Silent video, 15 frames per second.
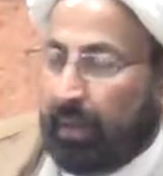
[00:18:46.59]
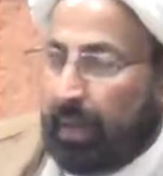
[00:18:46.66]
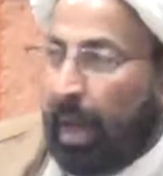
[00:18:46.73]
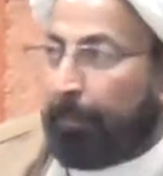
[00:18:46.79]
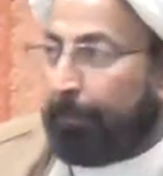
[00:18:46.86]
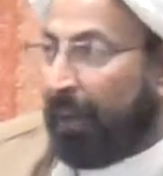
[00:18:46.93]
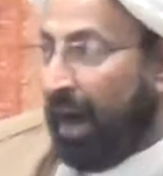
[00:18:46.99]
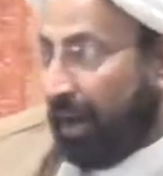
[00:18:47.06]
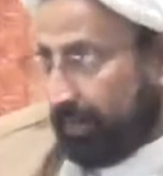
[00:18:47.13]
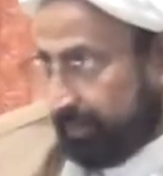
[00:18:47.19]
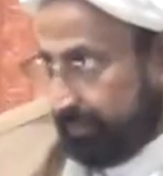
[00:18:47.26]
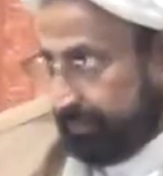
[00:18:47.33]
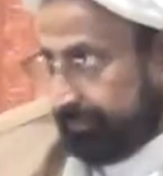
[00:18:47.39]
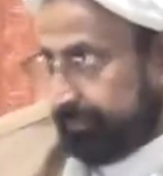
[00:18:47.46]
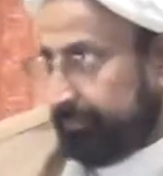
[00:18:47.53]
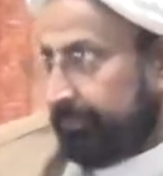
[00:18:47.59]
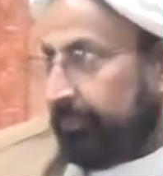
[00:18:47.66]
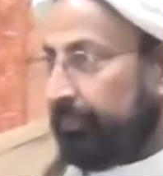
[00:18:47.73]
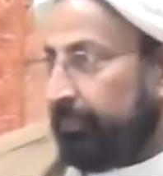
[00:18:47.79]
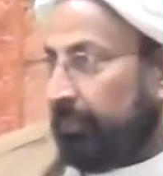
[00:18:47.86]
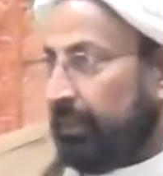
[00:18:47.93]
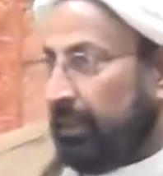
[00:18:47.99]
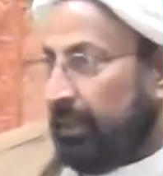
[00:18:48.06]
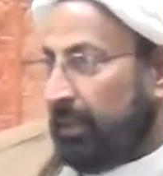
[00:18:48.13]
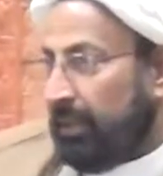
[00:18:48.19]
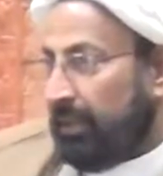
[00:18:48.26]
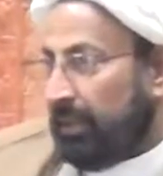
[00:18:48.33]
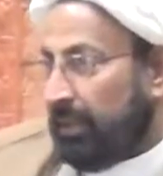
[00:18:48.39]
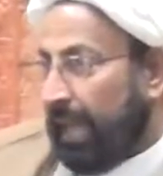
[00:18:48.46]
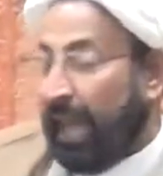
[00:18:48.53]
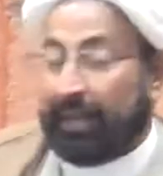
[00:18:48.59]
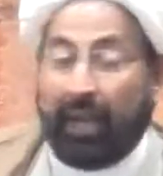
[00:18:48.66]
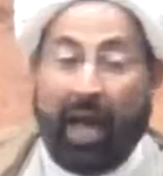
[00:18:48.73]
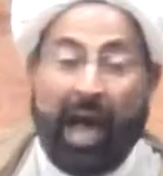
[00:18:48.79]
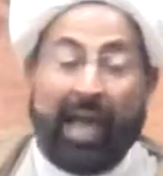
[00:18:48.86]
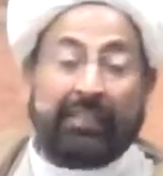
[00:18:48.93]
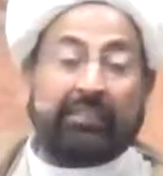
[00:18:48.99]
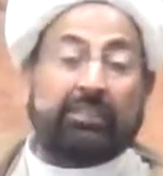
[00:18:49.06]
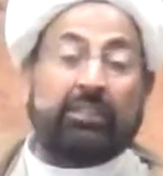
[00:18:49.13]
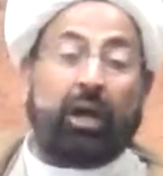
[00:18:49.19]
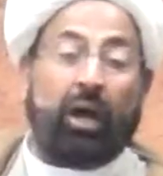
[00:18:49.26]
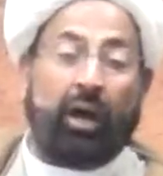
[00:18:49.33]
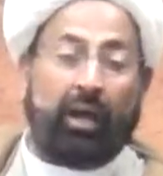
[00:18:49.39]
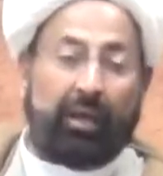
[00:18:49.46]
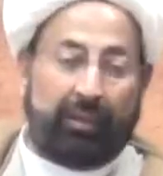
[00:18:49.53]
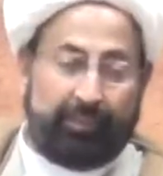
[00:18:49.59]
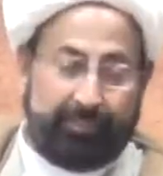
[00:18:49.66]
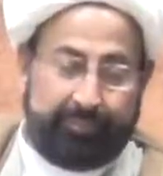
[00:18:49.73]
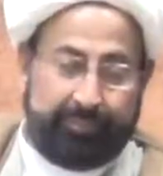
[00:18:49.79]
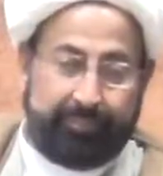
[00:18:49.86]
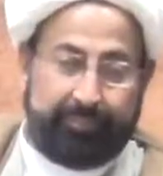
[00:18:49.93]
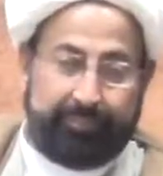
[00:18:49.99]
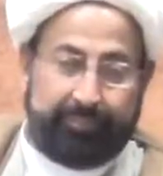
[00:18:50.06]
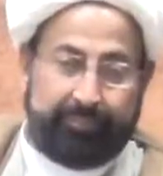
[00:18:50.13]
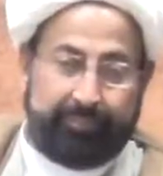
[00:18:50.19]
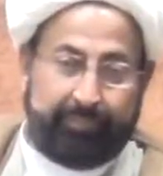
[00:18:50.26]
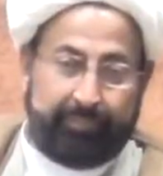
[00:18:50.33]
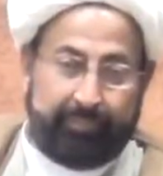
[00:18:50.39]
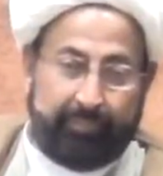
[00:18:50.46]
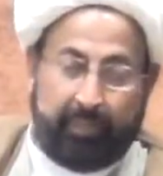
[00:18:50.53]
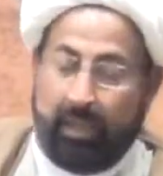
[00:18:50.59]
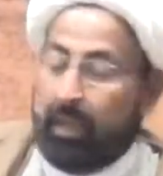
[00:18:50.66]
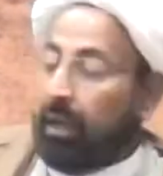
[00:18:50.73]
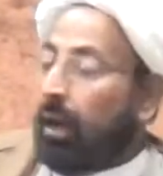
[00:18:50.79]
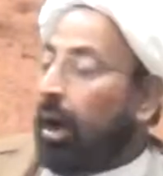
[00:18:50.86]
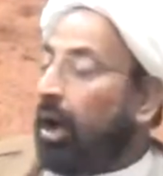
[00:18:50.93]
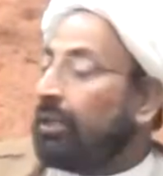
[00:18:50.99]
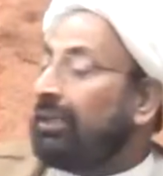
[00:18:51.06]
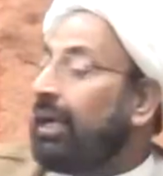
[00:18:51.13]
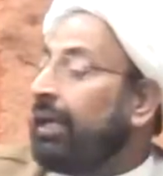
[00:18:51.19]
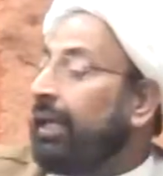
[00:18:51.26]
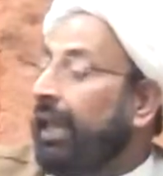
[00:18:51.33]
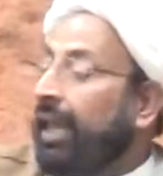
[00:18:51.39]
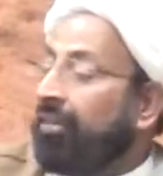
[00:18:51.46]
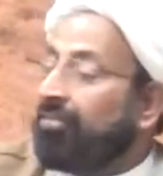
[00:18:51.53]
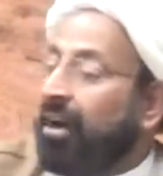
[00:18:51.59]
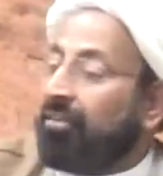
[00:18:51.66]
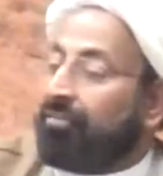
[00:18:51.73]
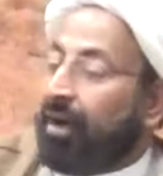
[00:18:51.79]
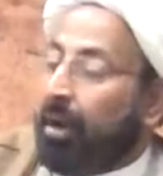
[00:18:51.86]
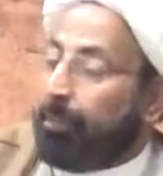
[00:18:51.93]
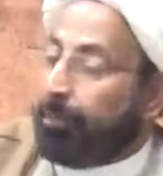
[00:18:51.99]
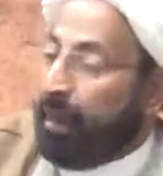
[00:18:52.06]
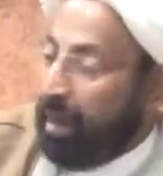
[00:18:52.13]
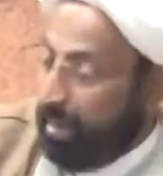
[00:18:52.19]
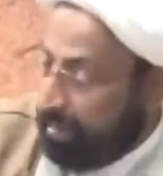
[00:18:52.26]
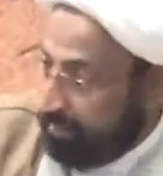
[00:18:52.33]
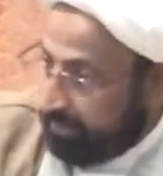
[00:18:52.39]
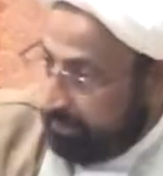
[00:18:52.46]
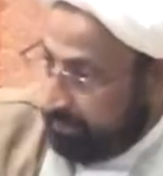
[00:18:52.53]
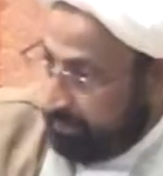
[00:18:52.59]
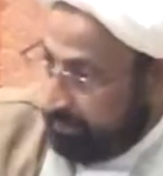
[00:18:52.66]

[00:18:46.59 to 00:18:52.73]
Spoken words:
Ammar. And I saw on the grave of Ammar,